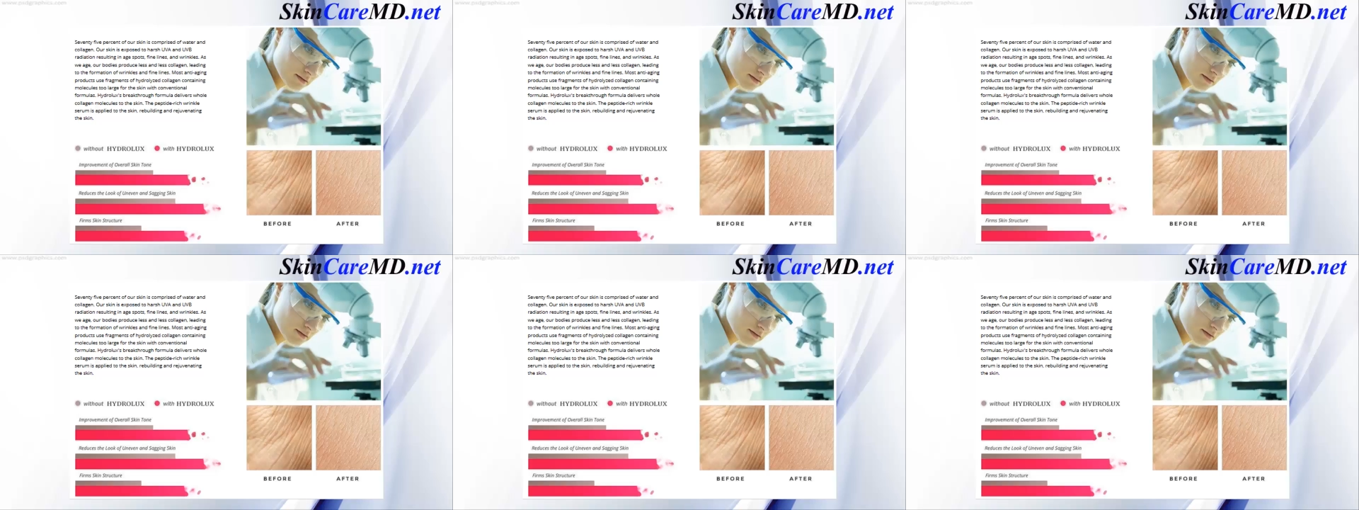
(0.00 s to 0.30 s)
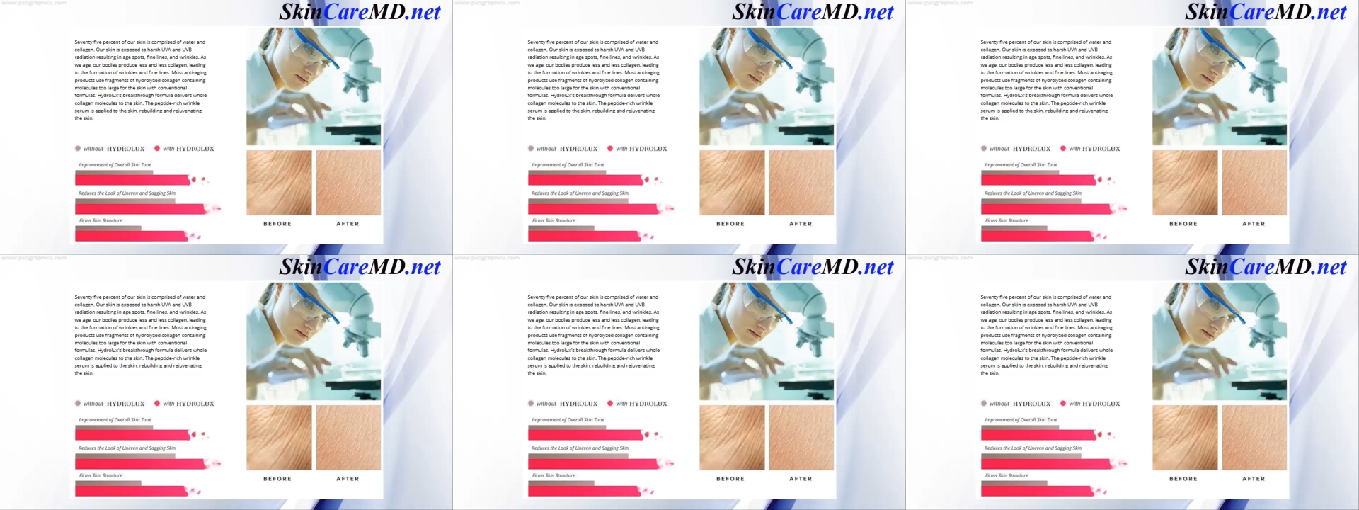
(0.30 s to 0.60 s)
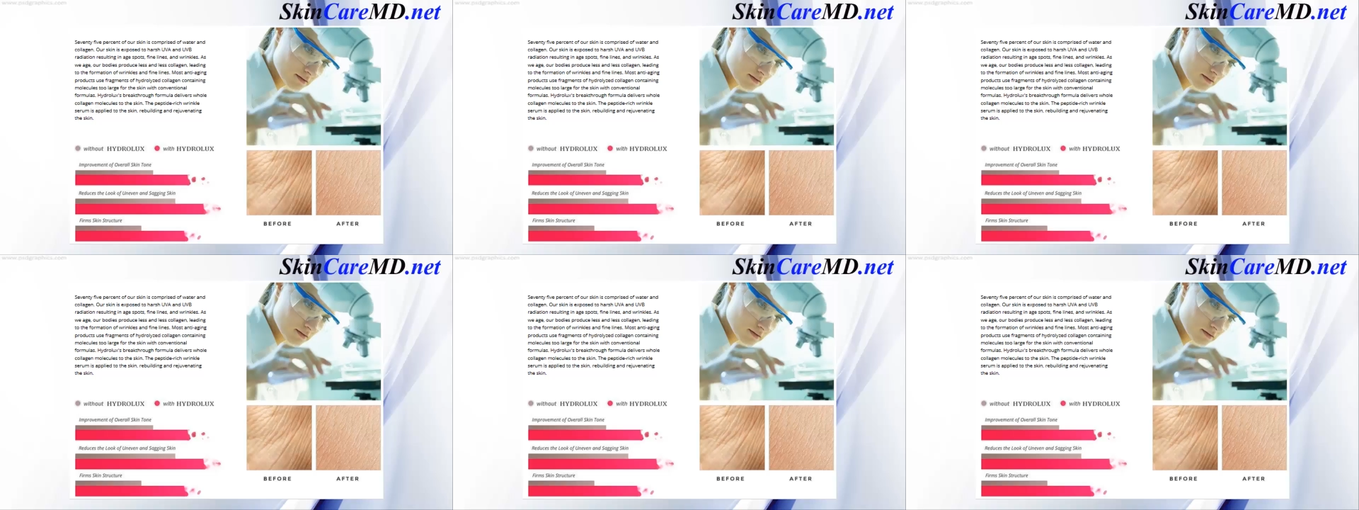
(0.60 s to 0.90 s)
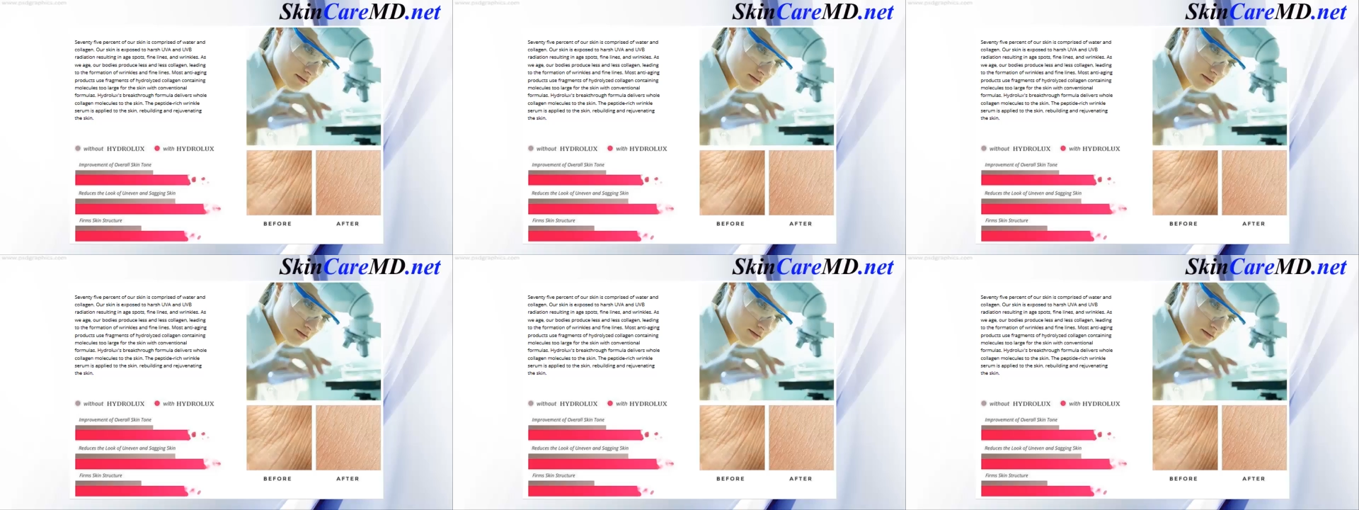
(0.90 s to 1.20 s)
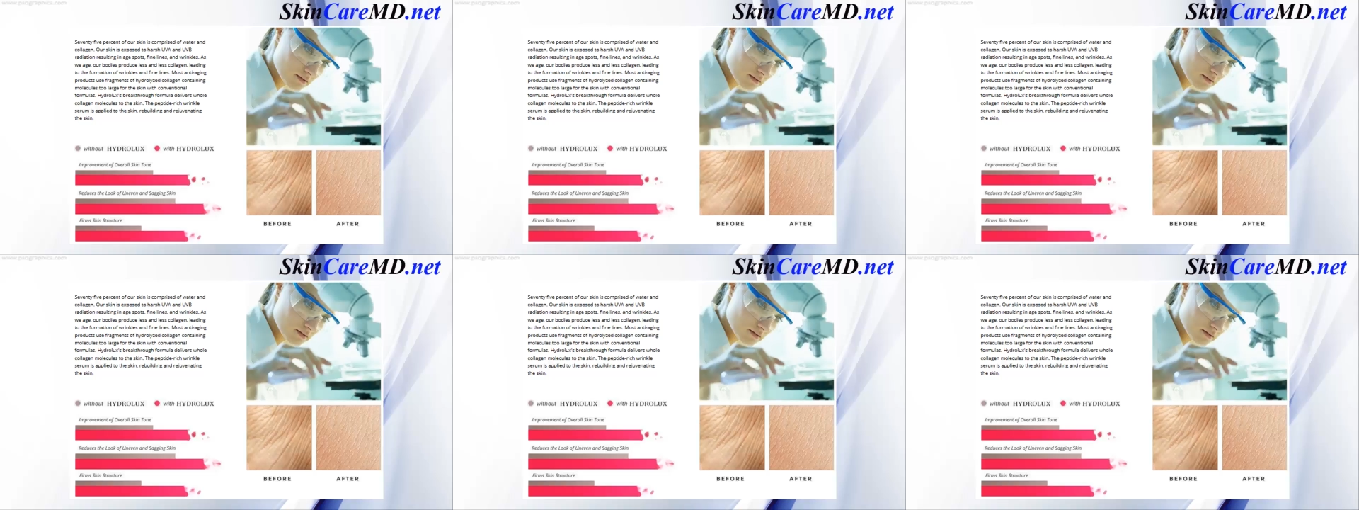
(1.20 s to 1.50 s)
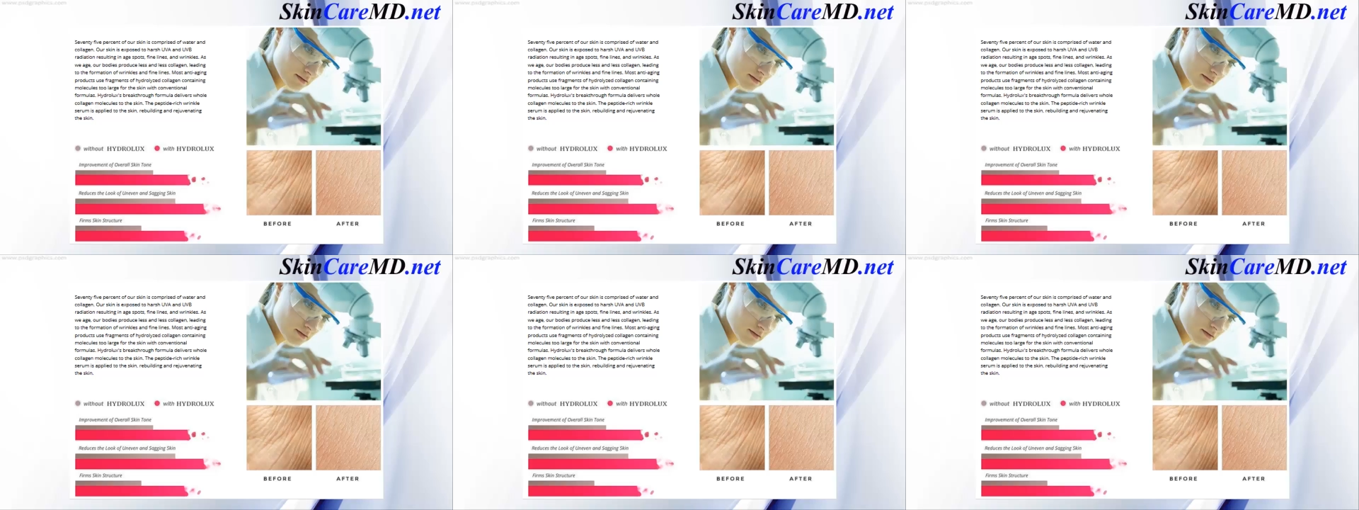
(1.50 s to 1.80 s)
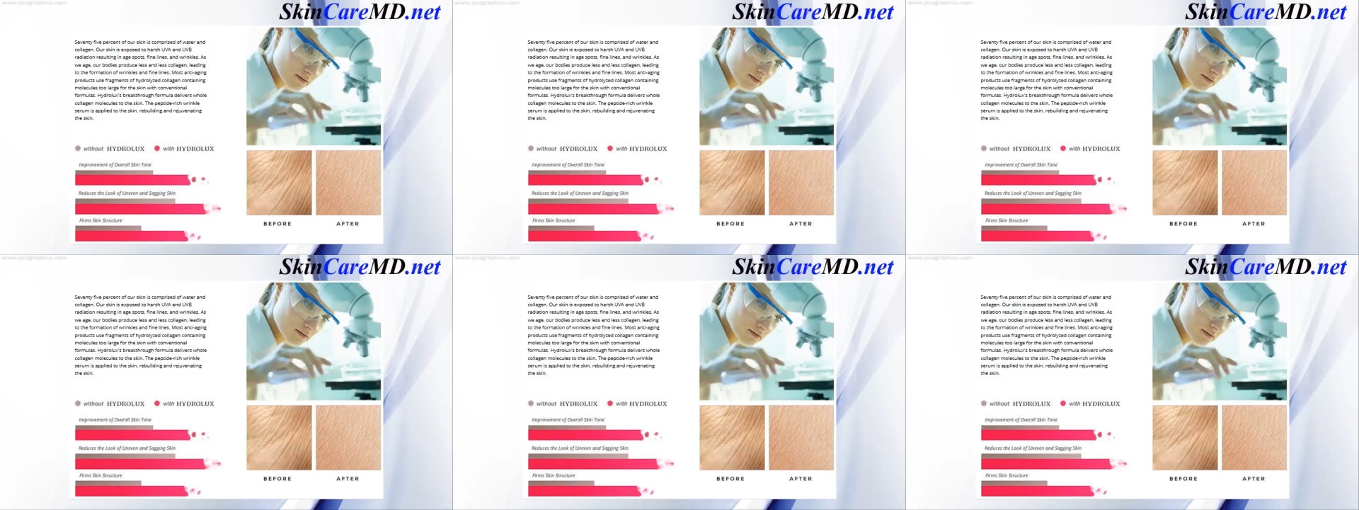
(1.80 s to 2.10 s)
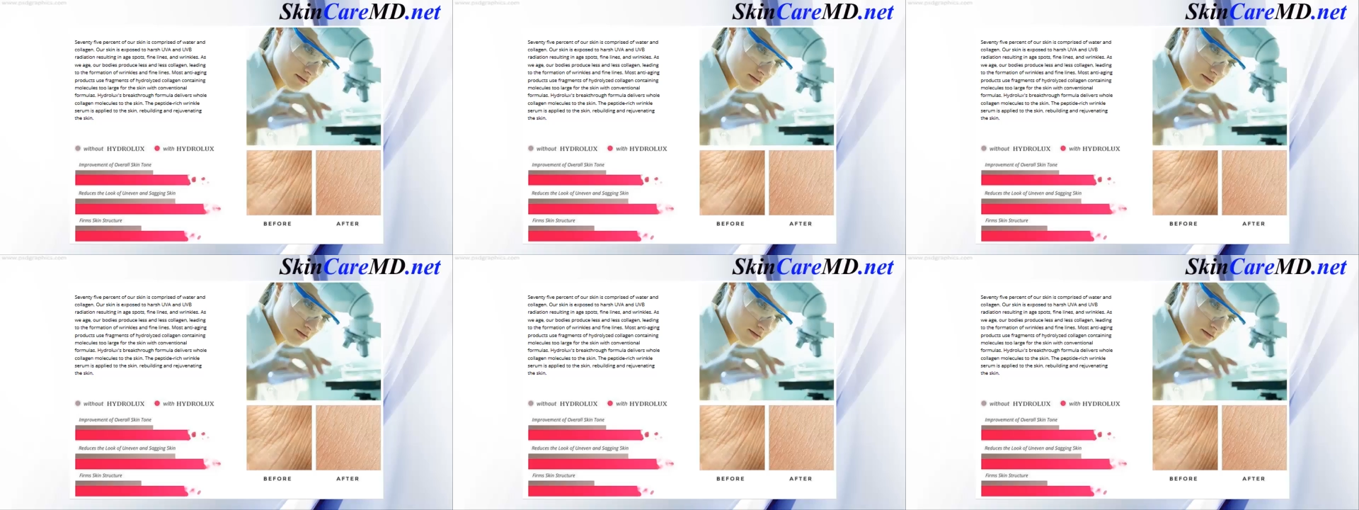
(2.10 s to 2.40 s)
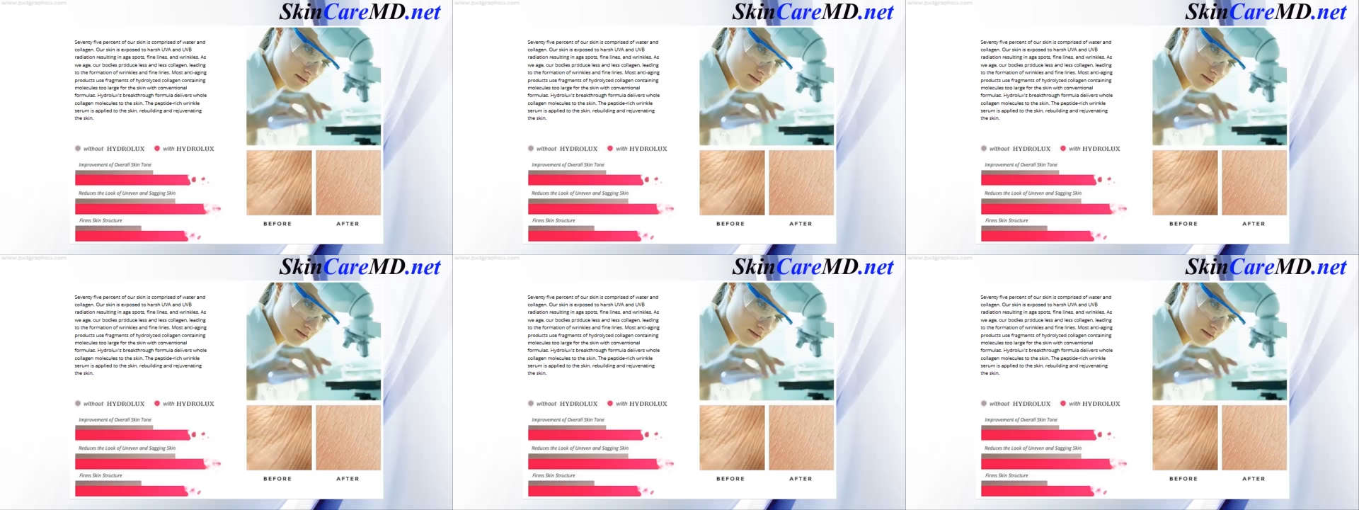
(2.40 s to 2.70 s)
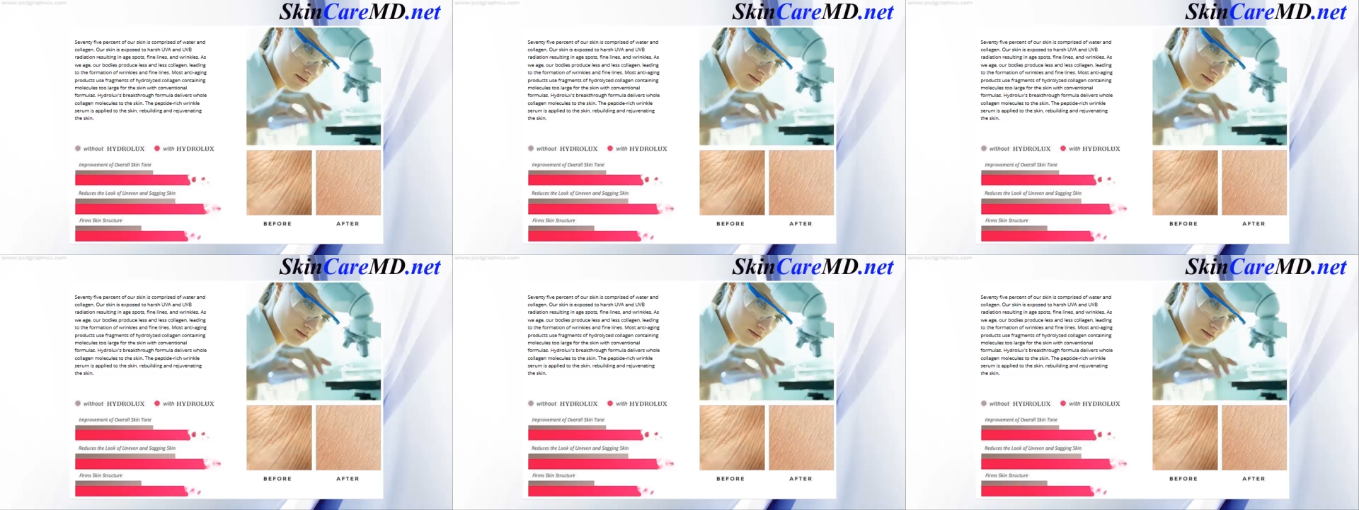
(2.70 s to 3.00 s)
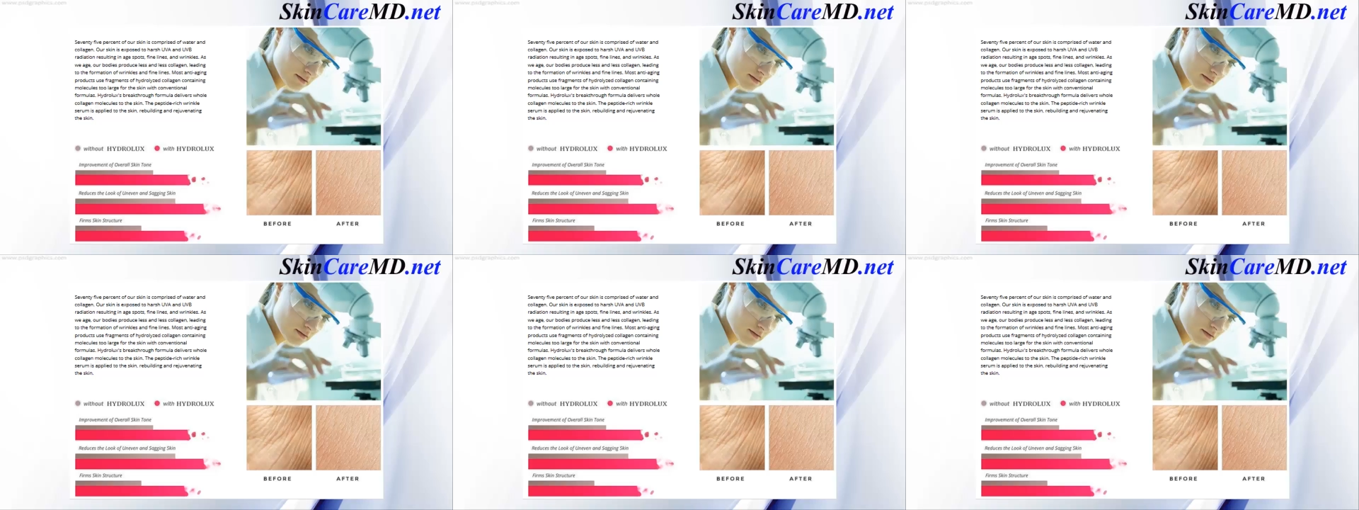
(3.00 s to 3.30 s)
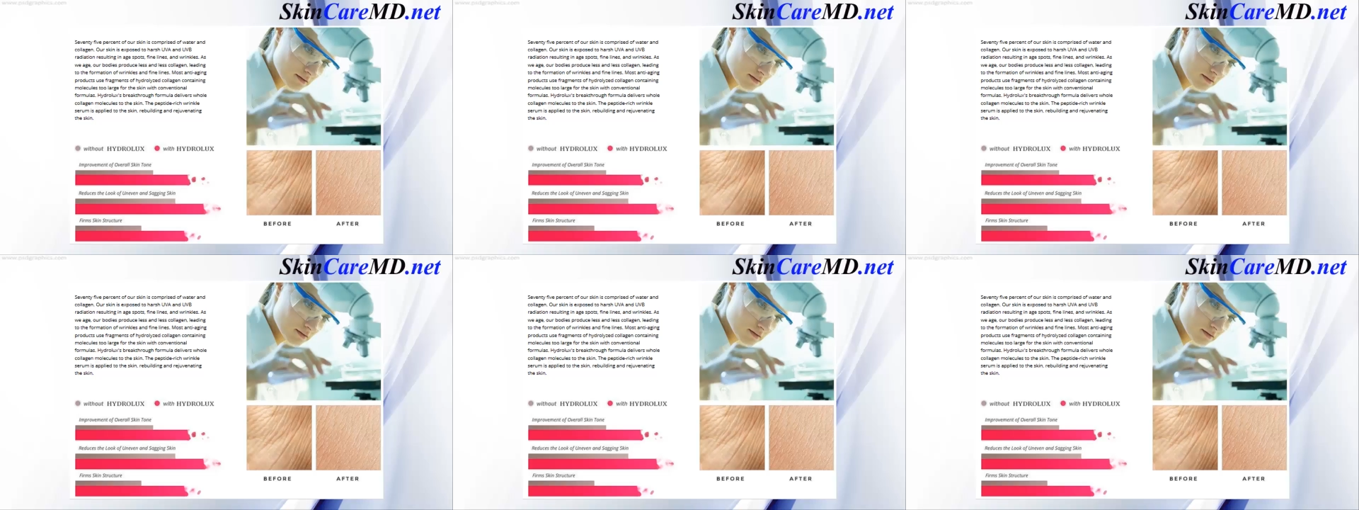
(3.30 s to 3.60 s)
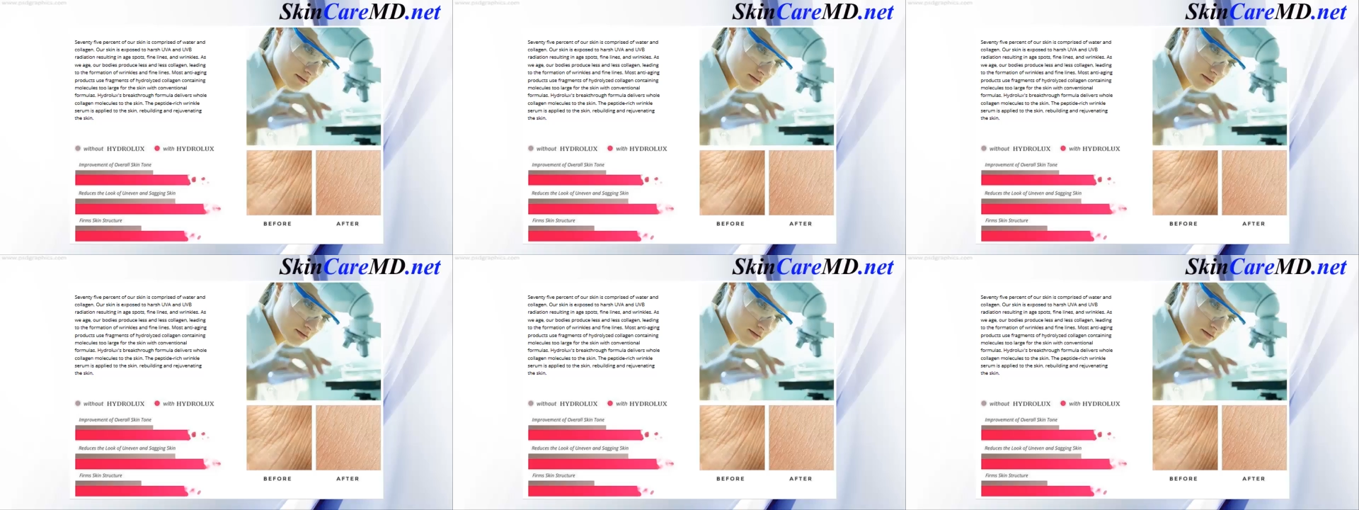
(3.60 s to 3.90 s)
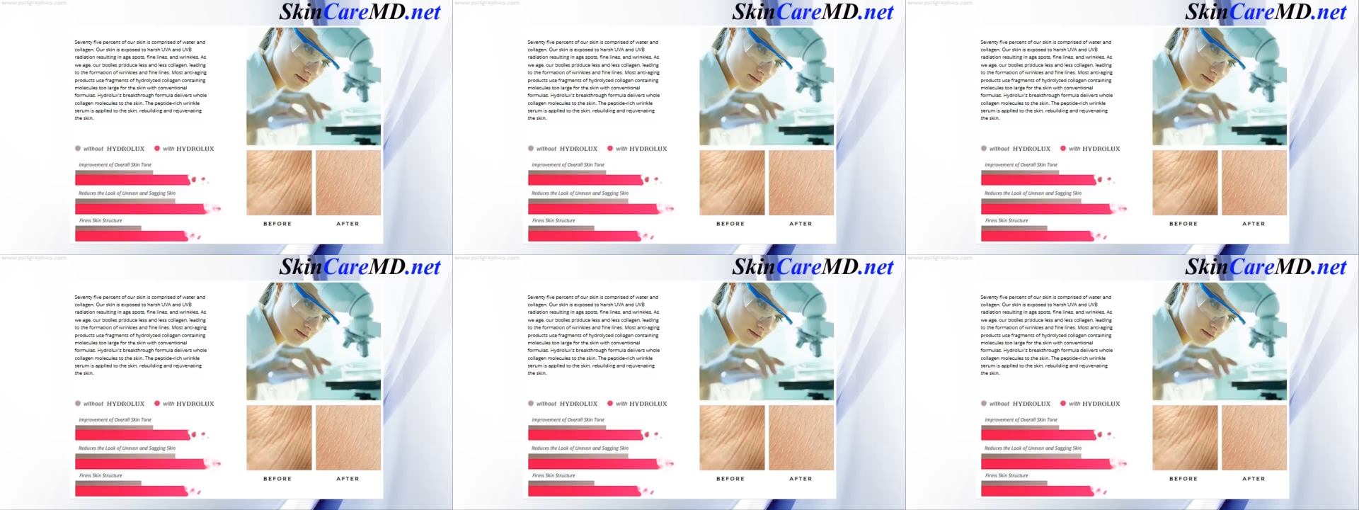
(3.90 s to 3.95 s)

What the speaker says: [unreadable: no face in view]